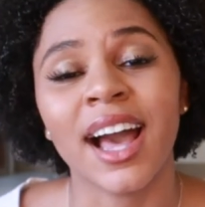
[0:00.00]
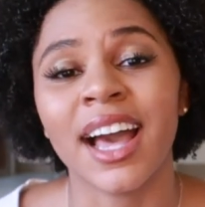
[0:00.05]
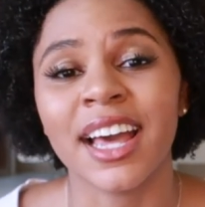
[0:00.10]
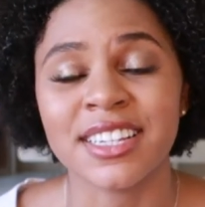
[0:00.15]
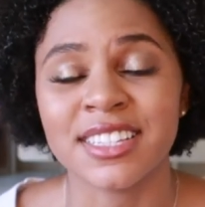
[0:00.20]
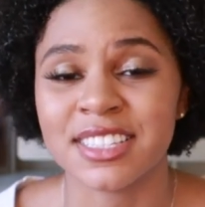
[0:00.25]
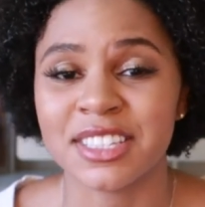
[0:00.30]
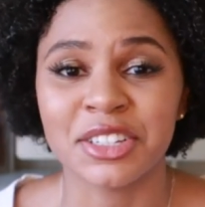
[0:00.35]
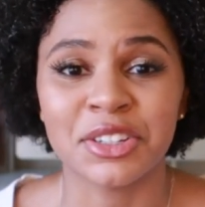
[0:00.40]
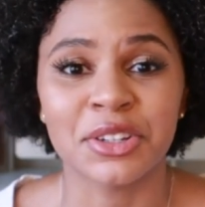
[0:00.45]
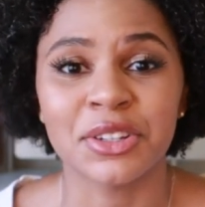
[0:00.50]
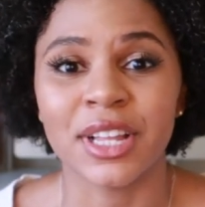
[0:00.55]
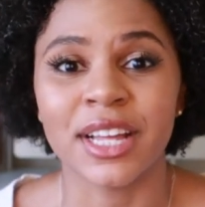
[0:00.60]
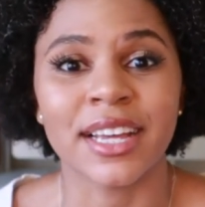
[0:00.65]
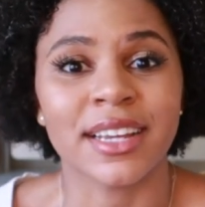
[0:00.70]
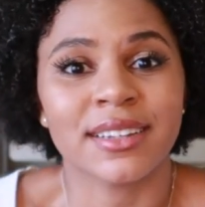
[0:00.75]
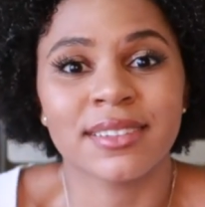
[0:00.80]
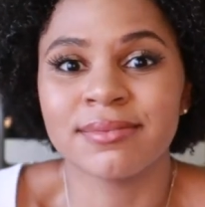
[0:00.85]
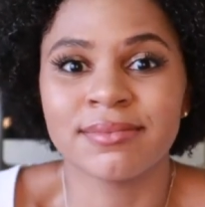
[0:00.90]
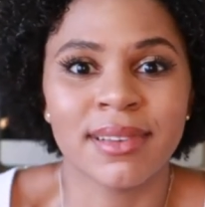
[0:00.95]
I still
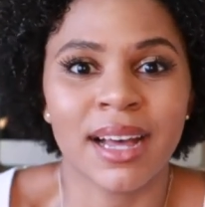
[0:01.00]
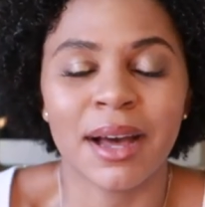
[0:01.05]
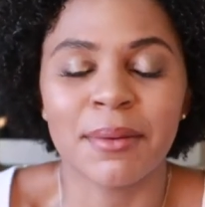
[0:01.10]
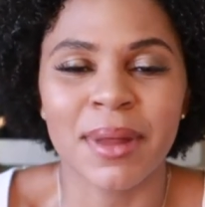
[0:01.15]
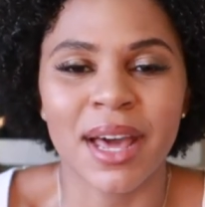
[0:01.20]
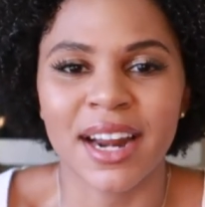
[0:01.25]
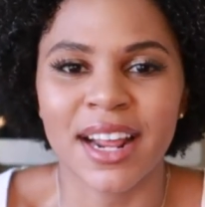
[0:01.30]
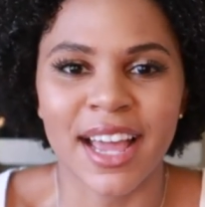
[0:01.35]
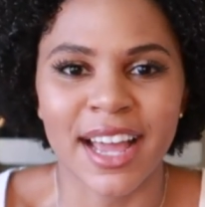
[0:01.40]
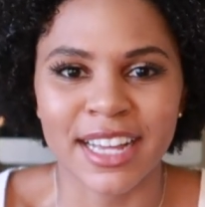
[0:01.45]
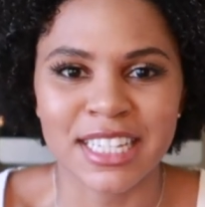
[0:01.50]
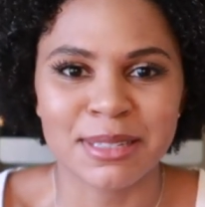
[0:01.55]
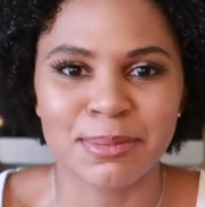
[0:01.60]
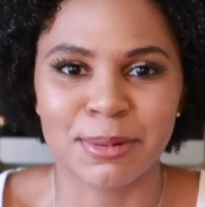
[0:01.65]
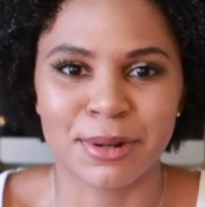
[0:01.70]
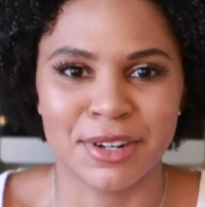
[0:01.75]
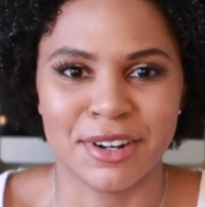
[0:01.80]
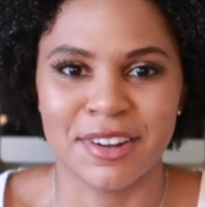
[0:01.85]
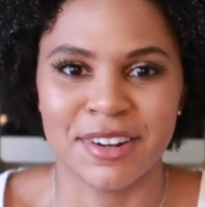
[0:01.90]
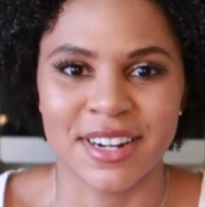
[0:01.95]
like, I'm not an
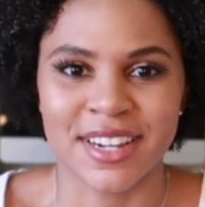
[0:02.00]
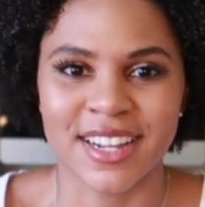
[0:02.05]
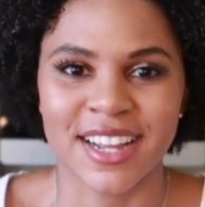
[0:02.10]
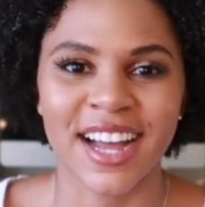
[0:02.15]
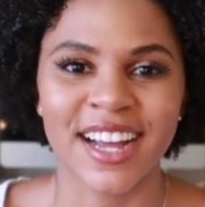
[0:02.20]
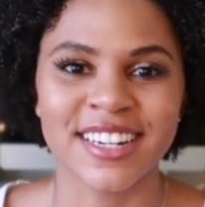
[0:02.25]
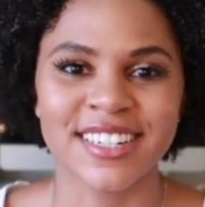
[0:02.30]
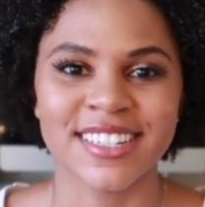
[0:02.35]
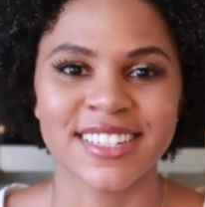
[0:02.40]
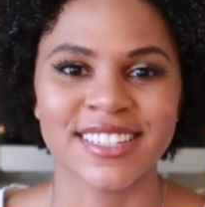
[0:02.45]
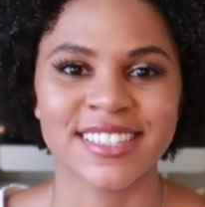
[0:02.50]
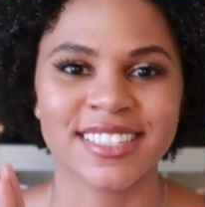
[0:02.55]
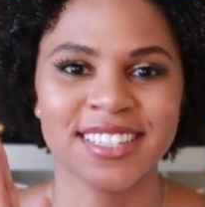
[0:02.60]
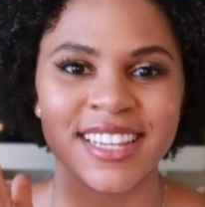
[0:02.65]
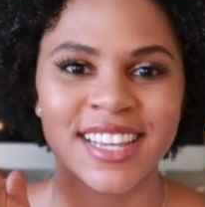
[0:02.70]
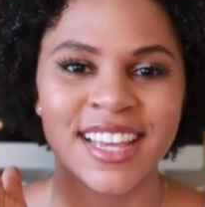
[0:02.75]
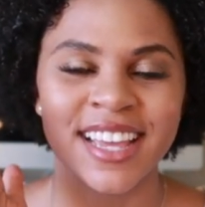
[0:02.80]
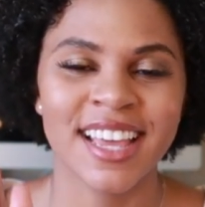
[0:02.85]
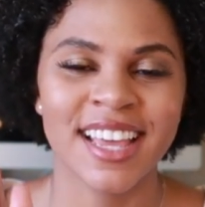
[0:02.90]
expert on it. I just